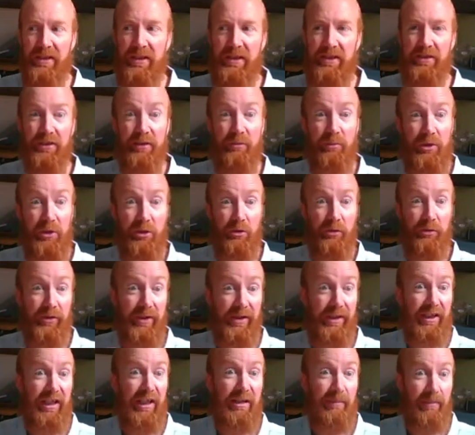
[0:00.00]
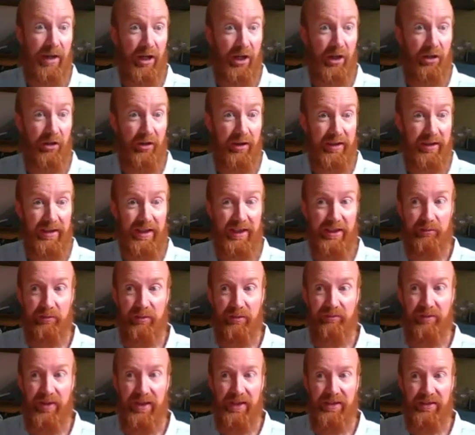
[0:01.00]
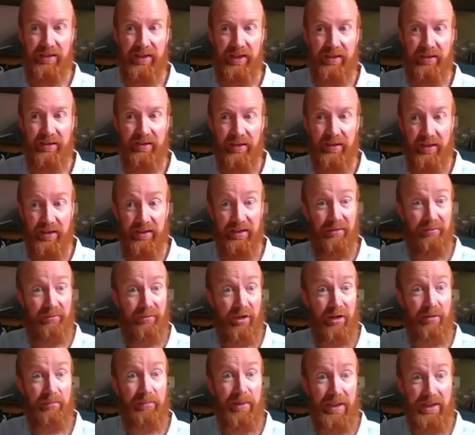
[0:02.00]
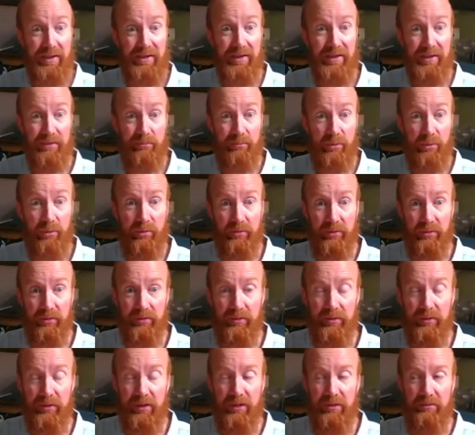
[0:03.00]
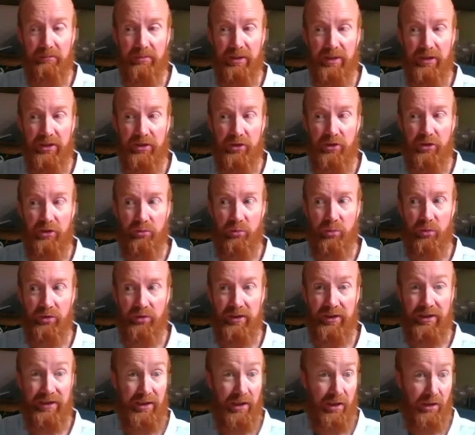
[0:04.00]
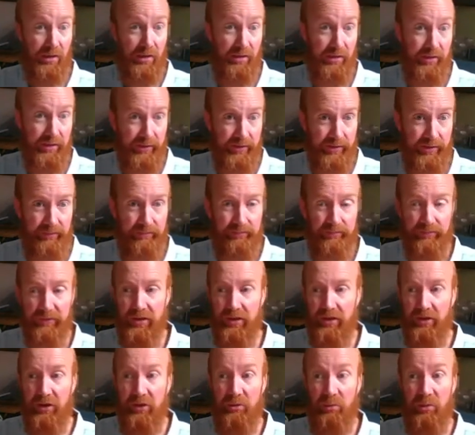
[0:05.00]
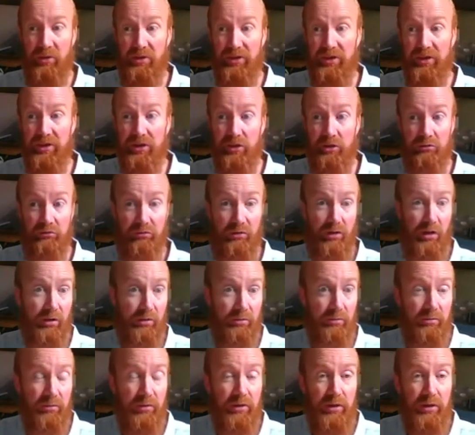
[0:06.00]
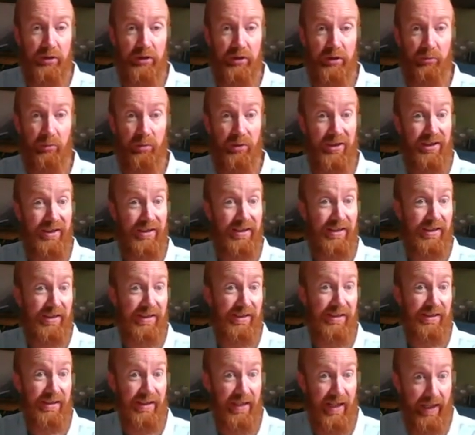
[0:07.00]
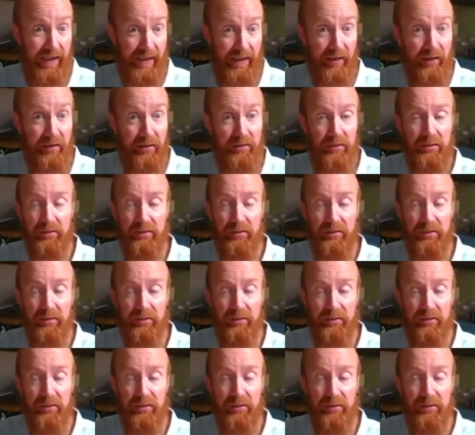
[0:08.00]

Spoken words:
So when you're thinking about an idea to invest in, viability is important because you want it to last, you want it to grow, you want it to scale.